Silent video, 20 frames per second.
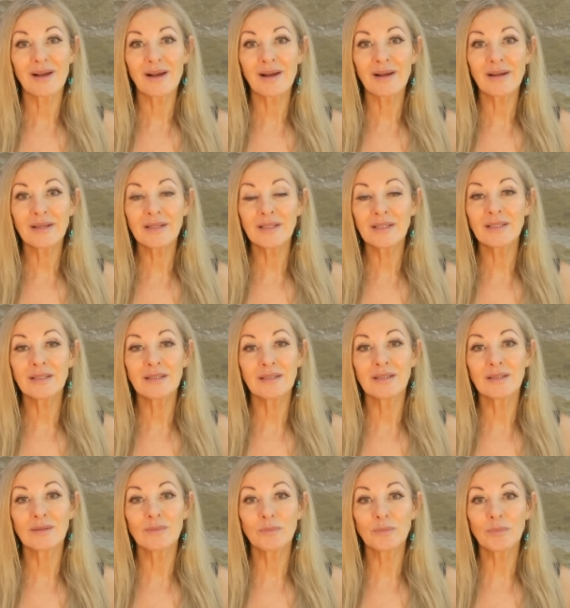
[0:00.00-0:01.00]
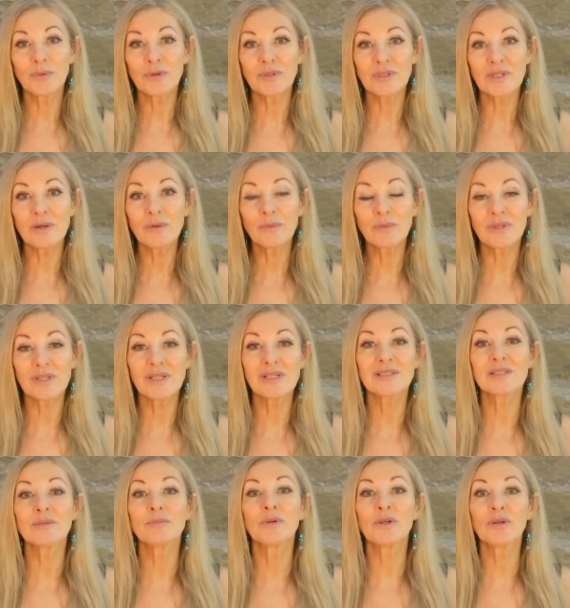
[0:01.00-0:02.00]
I put up with
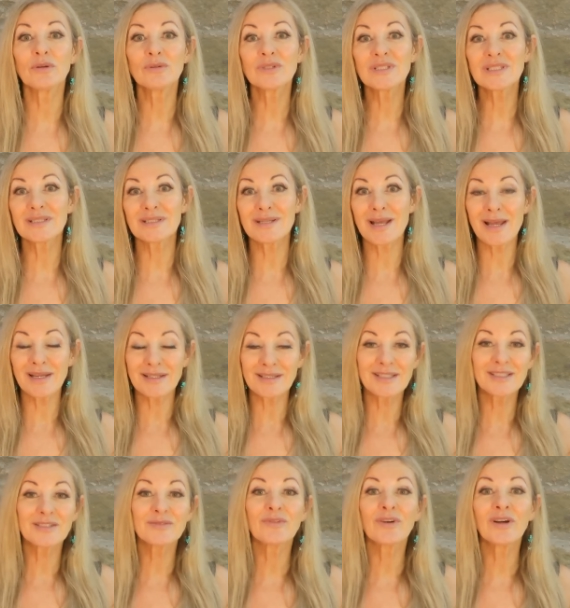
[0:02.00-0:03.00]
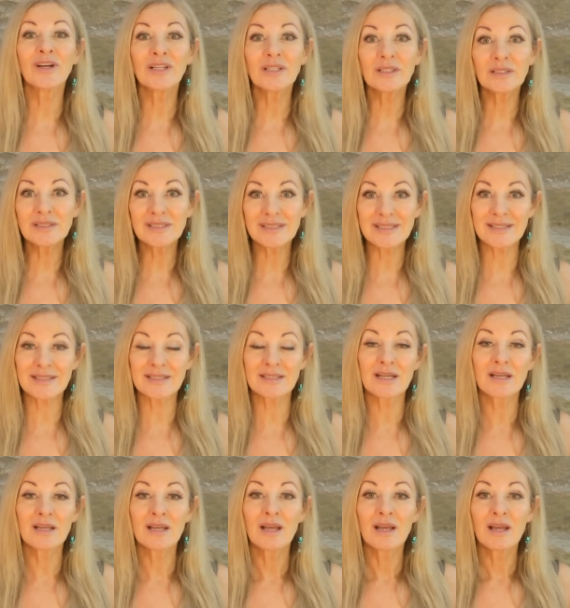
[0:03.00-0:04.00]
his abuse and his
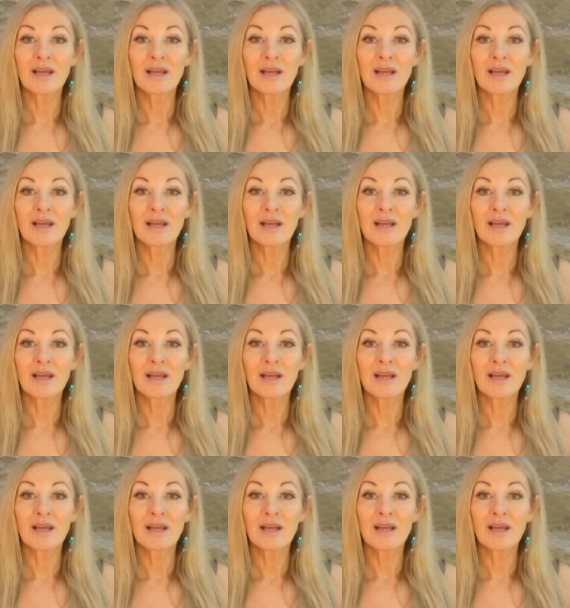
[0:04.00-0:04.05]
violence